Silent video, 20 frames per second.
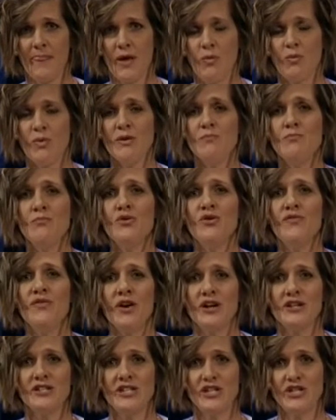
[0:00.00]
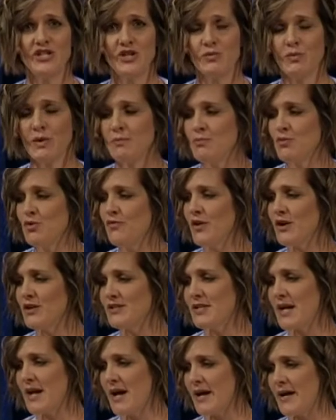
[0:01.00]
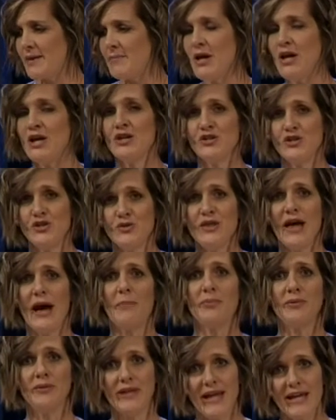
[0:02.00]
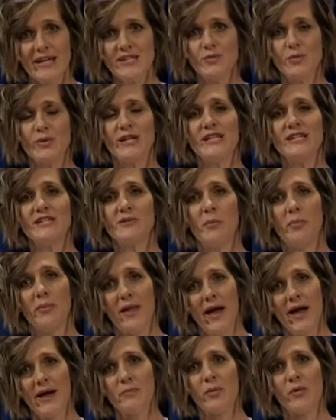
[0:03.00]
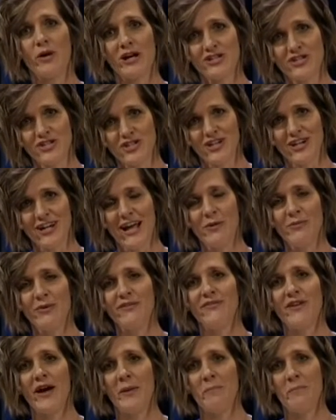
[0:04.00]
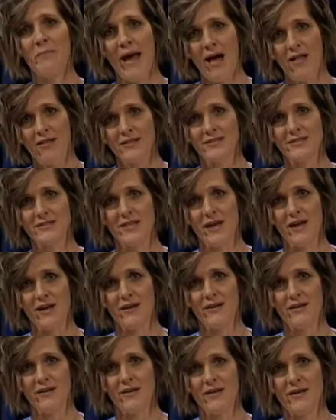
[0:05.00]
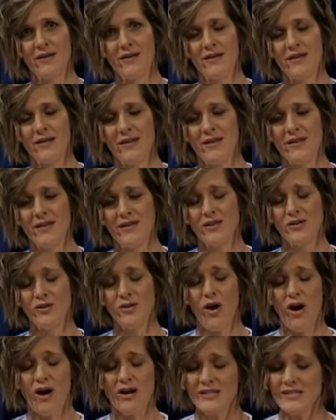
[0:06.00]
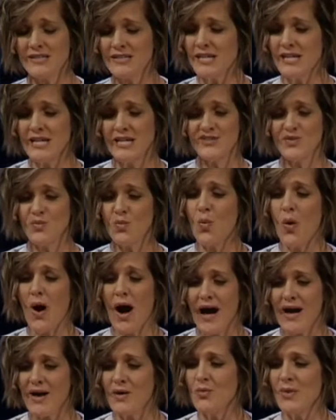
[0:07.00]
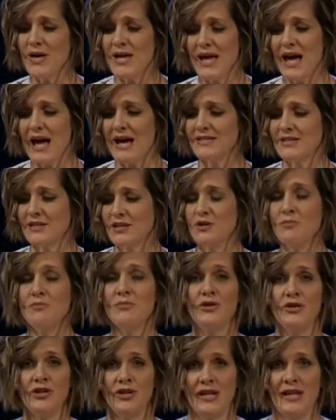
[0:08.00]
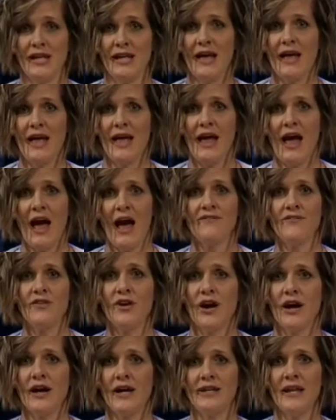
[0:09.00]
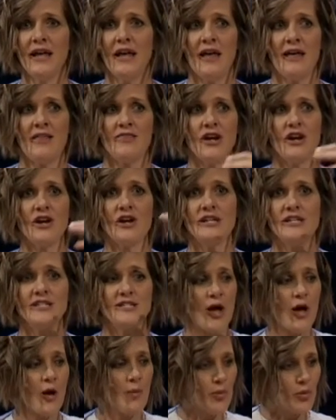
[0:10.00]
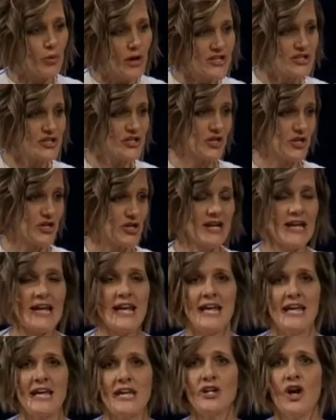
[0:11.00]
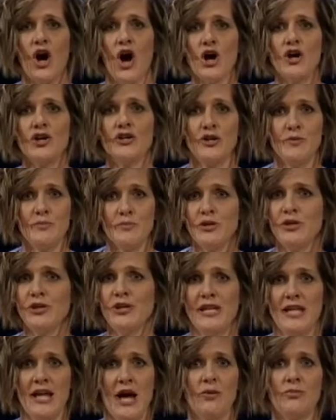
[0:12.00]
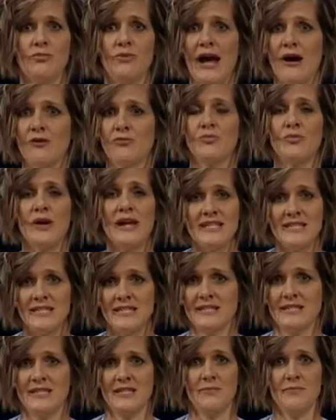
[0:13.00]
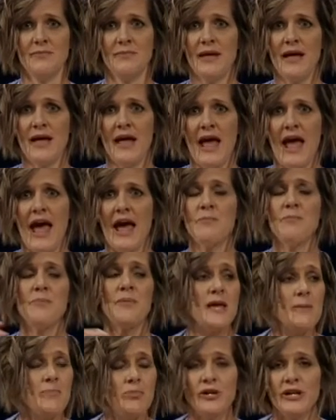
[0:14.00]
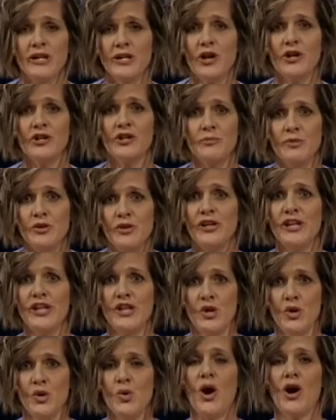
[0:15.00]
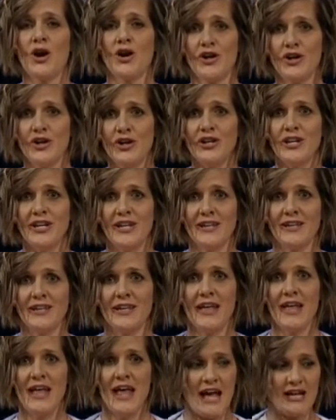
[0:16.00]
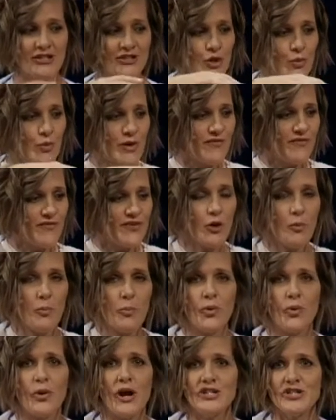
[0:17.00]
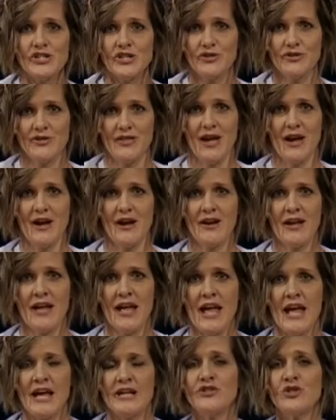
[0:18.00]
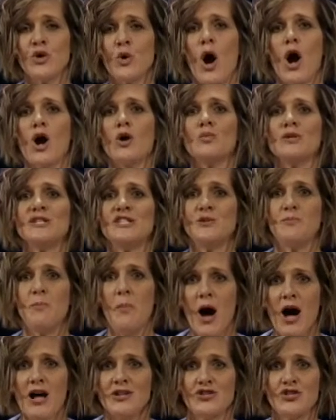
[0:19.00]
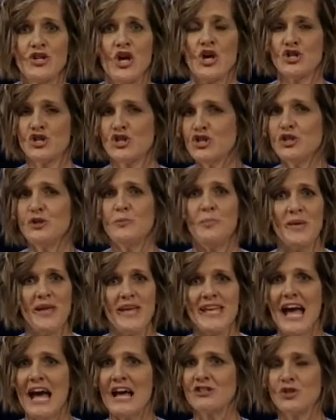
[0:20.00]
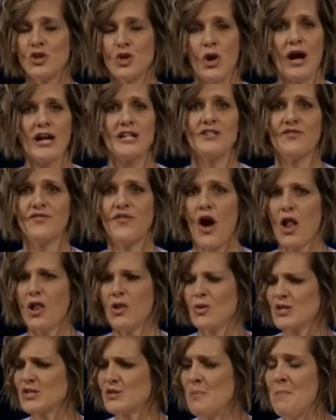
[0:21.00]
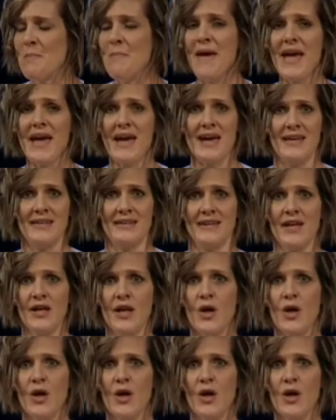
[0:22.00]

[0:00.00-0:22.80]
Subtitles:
we move our attention, we move our time to that place where he is applying pressure, and we find balance there. Honestly, it's why we as a community have gone, there is pressure in our community around racism and people in our community who are hurting. And so we feel pressure there. And so our response should be, as Christ followers, man,